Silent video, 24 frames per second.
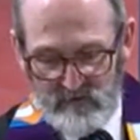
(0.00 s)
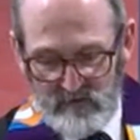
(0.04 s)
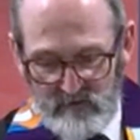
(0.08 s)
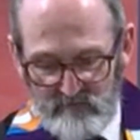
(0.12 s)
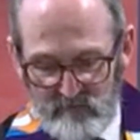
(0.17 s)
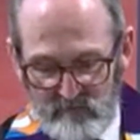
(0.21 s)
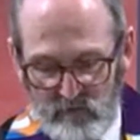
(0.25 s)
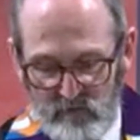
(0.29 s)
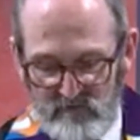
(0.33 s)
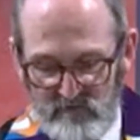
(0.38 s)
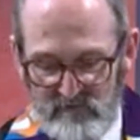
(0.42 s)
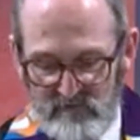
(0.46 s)

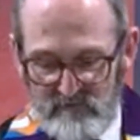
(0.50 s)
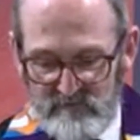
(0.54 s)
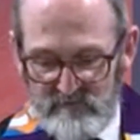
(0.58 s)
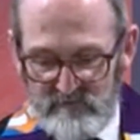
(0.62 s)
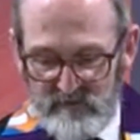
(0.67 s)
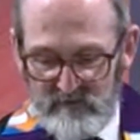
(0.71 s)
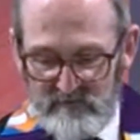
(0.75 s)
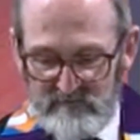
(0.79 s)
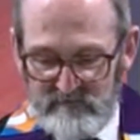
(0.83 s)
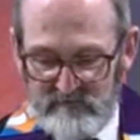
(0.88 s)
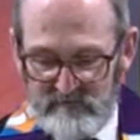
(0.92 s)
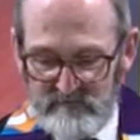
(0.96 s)
Of course it
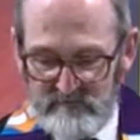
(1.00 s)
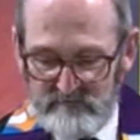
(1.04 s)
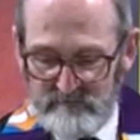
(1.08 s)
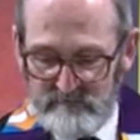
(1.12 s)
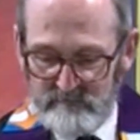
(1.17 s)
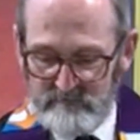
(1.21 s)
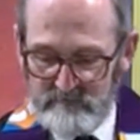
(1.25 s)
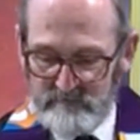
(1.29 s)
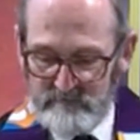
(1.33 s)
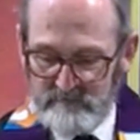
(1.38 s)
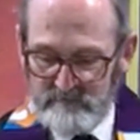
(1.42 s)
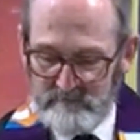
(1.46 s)
does.
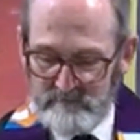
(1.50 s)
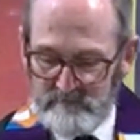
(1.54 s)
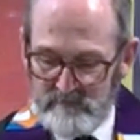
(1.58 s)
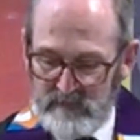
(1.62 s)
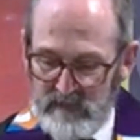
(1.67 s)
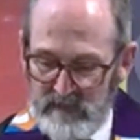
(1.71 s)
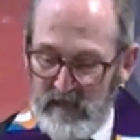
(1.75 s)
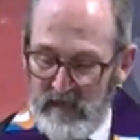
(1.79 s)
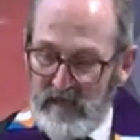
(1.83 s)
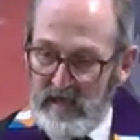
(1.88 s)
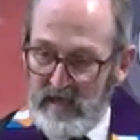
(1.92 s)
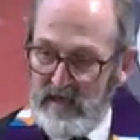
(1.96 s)

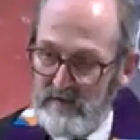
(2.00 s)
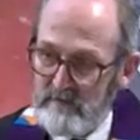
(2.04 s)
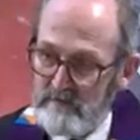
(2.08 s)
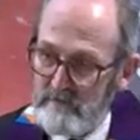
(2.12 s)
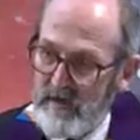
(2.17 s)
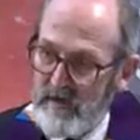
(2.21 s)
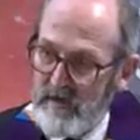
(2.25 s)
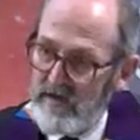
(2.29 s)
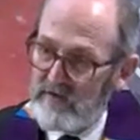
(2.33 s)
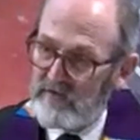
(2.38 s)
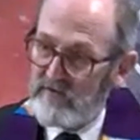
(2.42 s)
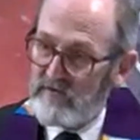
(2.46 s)
It
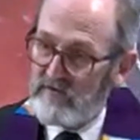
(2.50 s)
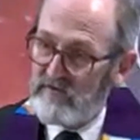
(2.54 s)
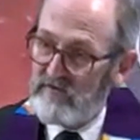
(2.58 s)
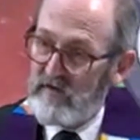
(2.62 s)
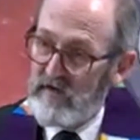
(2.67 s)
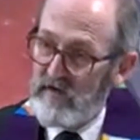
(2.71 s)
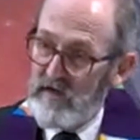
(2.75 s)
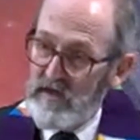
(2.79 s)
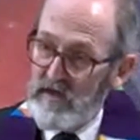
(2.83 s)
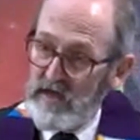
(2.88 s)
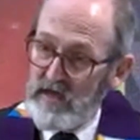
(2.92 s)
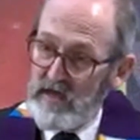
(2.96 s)
matters
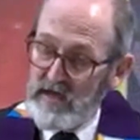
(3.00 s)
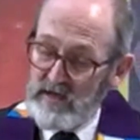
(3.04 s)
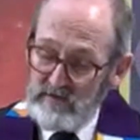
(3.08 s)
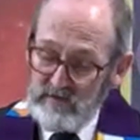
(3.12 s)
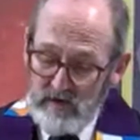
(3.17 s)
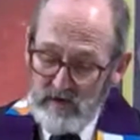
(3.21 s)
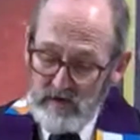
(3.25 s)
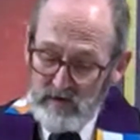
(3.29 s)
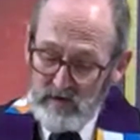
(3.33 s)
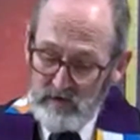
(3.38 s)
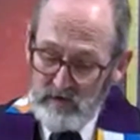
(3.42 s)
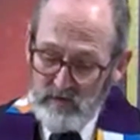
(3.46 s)
in
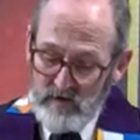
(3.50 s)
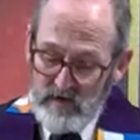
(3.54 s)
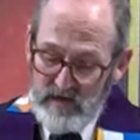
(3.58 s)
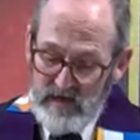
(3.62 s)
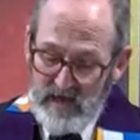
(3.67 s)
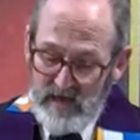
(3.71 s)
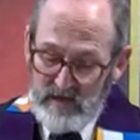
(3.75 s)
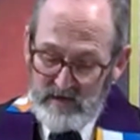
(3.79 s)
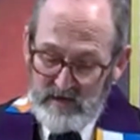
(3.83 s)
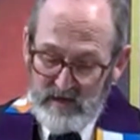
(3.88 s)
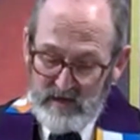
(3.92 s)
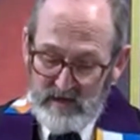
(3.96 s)

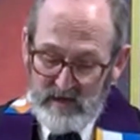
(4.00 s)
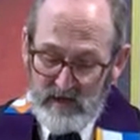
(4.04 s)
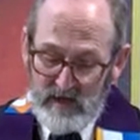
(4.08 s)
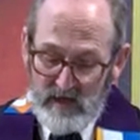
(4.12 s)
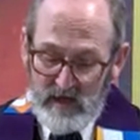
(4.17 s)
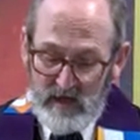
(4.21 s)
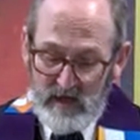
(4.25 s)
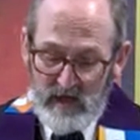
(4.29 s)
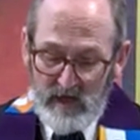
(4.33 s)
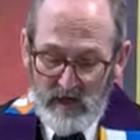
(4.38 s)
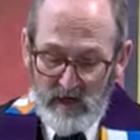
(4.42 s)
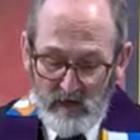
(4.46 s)
creating
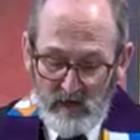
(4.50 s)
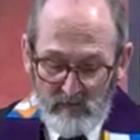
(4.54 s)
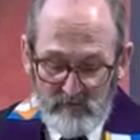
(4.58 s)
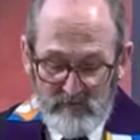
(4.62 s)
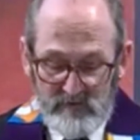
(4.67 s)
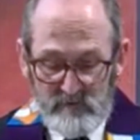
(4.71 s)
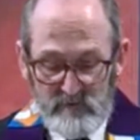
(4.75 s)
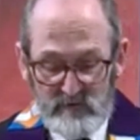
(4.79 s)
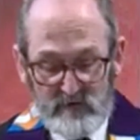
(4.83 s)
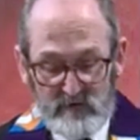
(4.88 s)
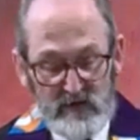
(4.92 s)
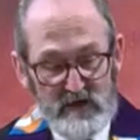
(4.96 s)

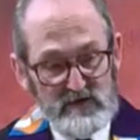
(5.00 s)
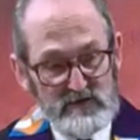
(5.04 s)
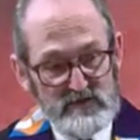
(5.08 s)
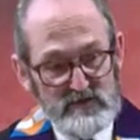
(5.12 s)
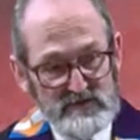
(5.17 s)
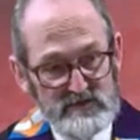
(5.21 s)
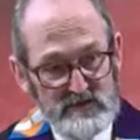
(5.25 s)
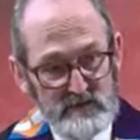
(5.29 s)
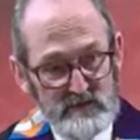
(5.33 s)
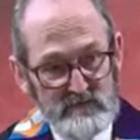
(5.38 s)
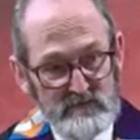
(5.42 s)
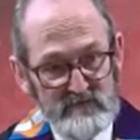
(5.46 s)
healthy
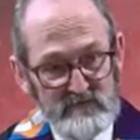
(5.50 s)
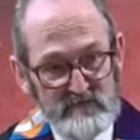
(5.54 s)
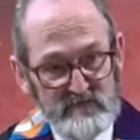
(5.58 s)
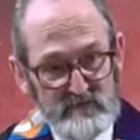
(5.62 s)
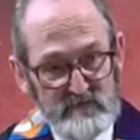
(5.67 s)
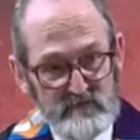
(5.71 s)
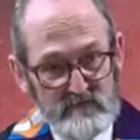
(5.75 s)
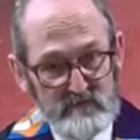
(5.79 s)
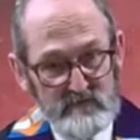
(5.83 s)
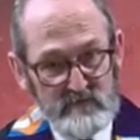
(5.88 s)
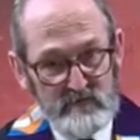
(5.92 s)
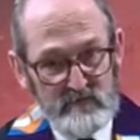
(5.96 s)
relationships,
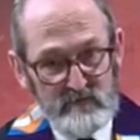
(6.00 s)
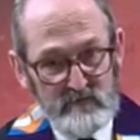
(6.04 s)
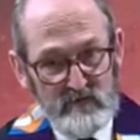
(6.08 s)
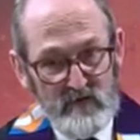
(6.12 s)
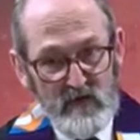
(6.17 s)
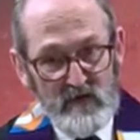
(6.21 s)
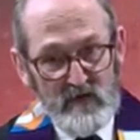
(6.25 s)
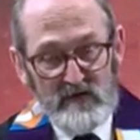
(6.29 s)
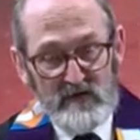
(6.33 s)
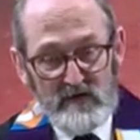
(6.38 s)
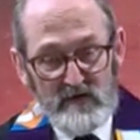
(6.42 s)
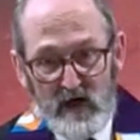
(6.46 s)

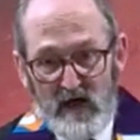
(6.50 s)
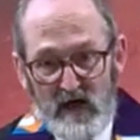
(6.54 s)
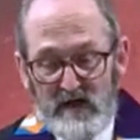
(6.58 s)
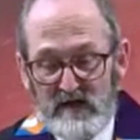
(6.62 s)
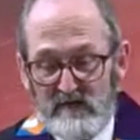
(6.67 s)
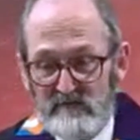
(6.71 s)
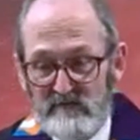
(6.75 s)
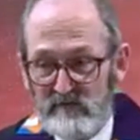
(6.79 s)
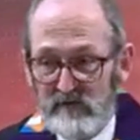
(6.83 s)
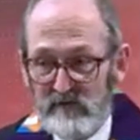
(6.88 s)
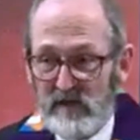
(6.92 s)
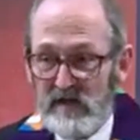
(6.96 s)
the kind
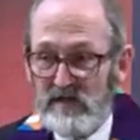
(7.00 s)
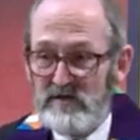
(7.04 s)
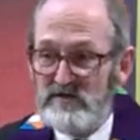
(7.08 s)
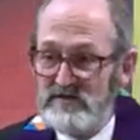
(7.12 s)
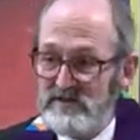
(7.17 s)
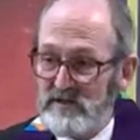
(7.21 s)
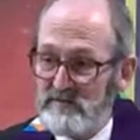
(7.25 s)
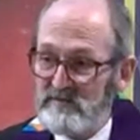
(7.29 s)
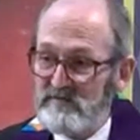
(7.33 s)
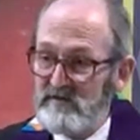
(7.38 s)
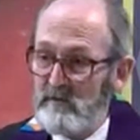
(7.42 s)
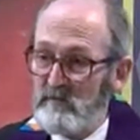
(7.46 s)
of
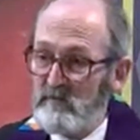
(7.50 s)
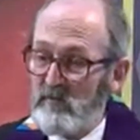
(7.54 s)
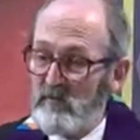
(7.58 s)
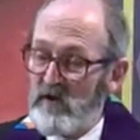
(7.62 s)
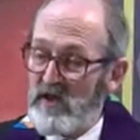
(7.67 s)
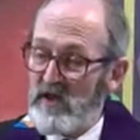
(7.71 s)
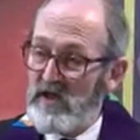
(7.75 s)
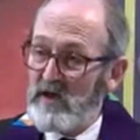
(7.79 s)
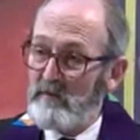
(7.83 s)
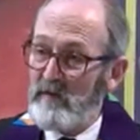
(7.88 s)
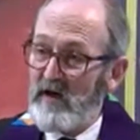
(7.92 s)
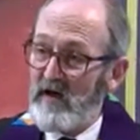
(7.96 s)
relationships that
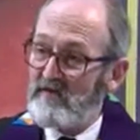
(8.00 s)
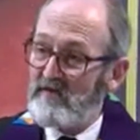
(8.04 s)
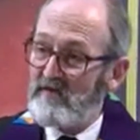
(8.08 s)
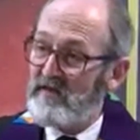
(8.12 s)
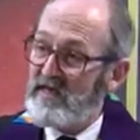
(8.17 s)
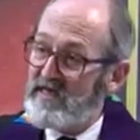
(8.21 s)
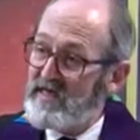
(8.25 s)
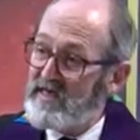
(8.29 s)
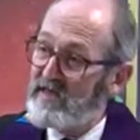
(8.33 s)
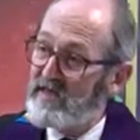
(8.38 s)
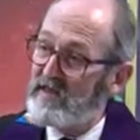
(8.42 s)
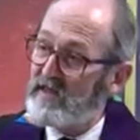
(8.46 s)
bring about the
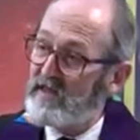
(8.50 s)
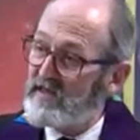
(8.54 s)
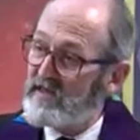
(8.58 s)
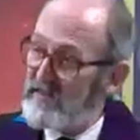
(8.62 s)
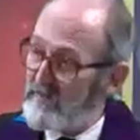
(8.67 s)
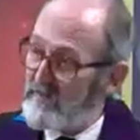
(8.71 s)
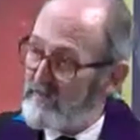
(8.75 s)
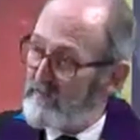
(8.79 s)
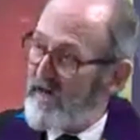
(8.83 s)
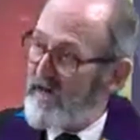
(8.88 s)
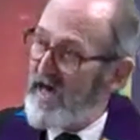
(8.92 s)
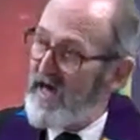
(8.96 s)
healing
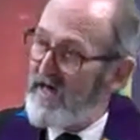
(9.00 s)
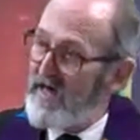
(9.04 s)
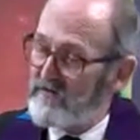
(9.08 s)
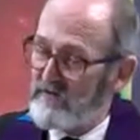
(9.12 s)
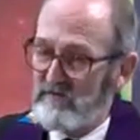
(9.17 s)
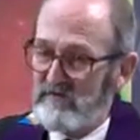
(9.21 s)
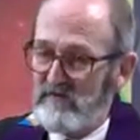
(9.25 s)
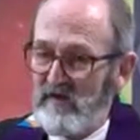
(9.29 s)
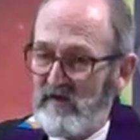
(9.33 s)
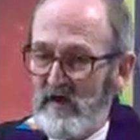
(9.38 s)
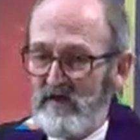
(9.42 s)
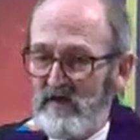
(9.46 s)
that
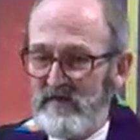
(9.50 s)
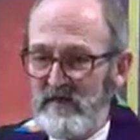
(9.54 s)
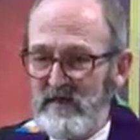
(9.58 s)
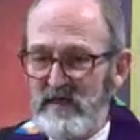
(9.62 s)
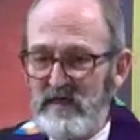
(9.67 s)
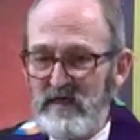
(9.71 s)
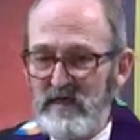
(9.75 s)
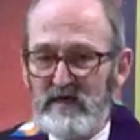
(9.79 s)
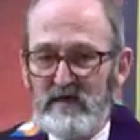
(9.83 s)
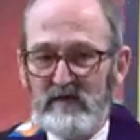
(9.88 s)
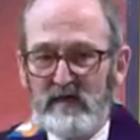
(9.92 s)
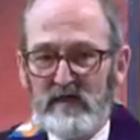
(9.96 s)
matters, the
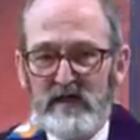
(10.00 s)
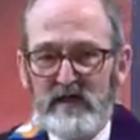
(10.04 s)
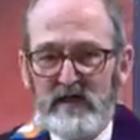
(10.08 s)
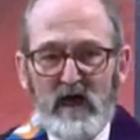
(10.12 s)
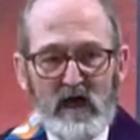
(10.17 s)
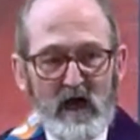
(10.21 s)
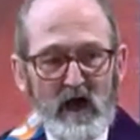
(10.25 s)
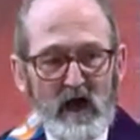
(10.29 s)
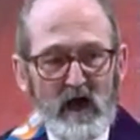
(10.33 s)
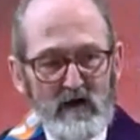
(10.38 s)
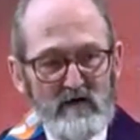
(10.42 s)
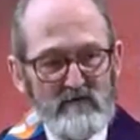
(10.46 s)
healing
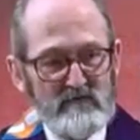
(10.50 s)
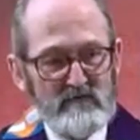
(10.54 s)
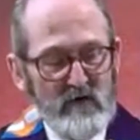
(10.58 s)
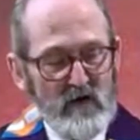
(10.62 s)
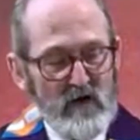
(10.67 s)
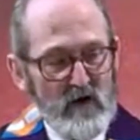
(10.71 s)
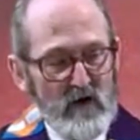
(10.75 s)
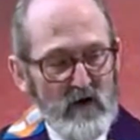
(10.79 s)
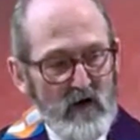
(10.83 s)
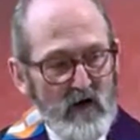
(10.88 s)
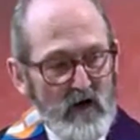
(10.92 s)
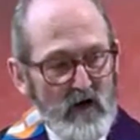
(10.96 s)
of
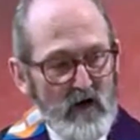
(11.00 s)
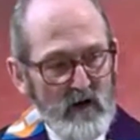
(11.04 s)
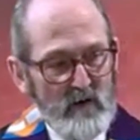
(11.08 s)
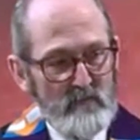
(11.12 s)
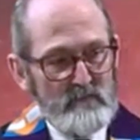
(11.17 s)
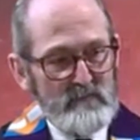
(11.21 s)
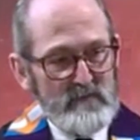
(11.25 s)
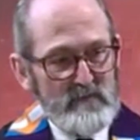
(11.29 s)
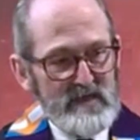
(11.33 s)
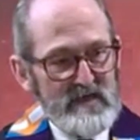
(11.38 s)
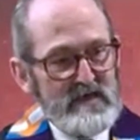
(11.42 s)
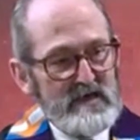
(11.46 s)
our
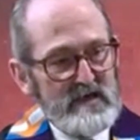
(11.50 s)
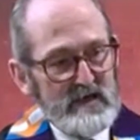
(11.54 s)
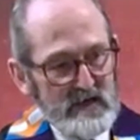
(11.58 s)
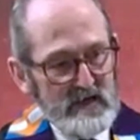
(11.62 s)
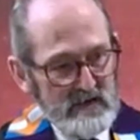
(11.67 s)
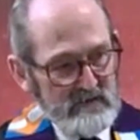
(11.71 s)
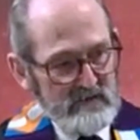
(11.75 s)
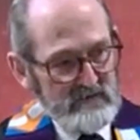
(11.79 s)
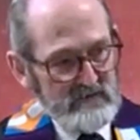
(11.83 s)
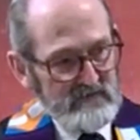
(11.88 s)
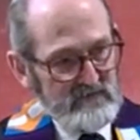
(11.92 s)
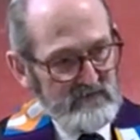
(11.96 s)

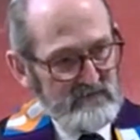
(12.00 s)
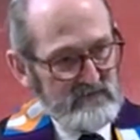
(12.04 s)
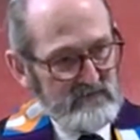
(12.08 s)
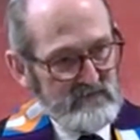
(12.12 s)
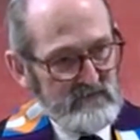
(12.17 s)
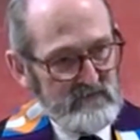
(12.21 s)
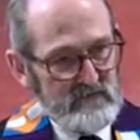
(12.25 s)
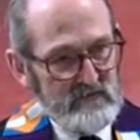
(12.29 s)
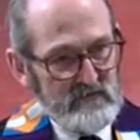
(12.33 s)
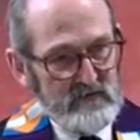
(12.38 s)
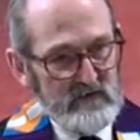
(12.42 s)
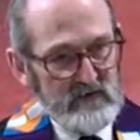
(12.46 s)
beings,
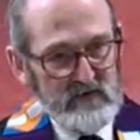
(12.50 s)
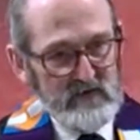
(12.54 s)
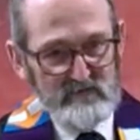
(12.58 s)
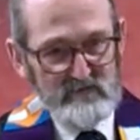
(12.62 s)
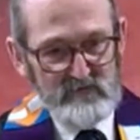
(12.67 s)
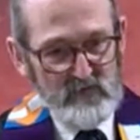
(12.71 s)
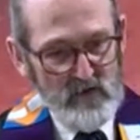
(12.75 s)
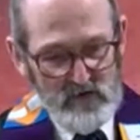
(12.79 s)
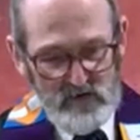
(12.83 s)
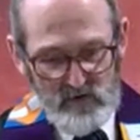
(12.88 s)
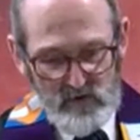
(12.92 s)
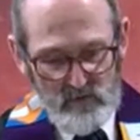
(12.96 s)
if
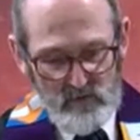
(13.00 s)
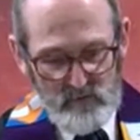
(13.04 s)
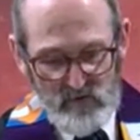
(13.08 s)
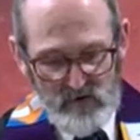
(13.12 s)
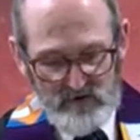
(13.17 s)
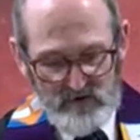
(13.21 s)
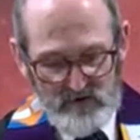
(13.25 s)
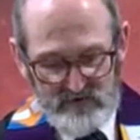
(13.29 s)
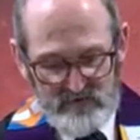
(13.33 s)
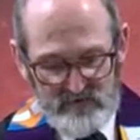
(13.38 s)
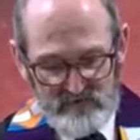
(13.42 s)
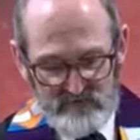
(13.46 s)
not our
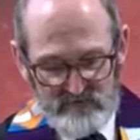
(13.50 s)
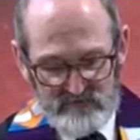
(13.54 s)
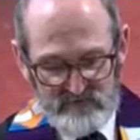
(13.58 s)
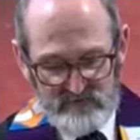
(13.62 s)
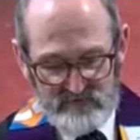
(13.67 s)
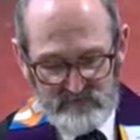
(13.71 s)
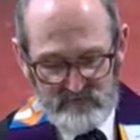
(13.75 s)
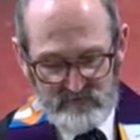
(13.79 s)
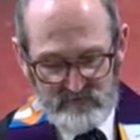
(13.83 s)
bodies.